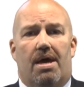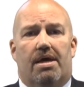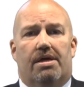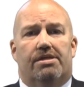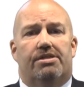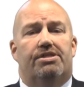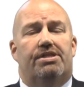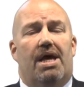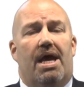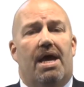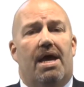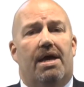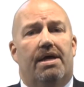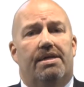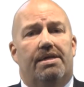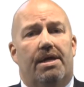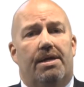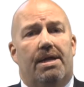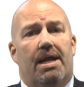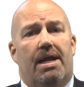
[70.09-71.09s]
stand
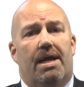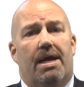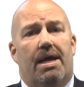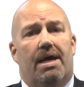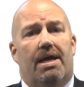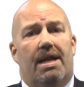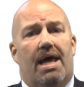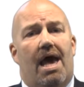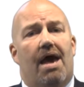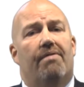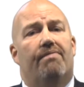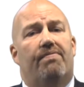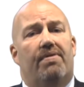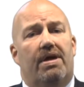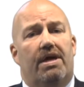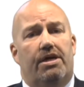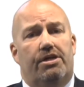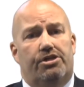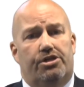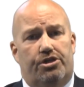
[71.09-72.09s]
and have
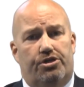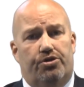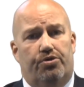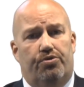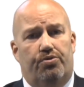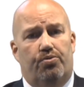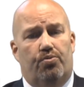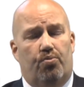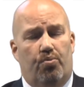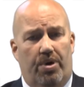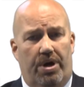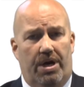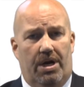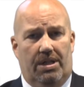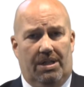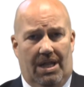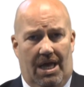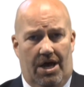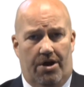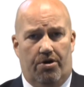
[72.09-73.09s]
each student read a
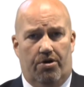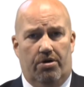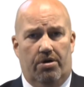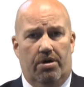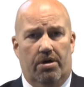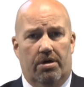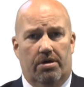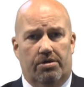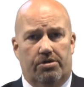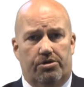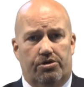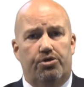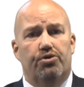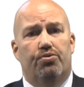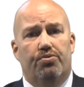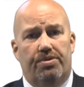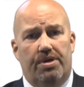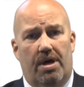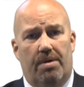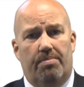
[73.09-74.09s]
letter
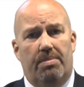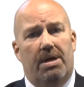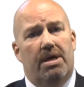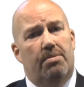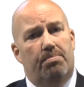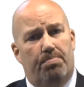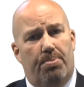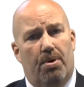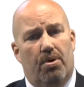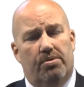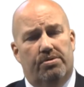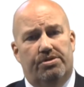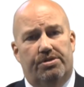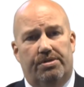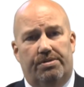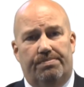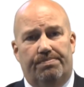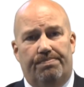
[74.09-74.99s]
to them in person.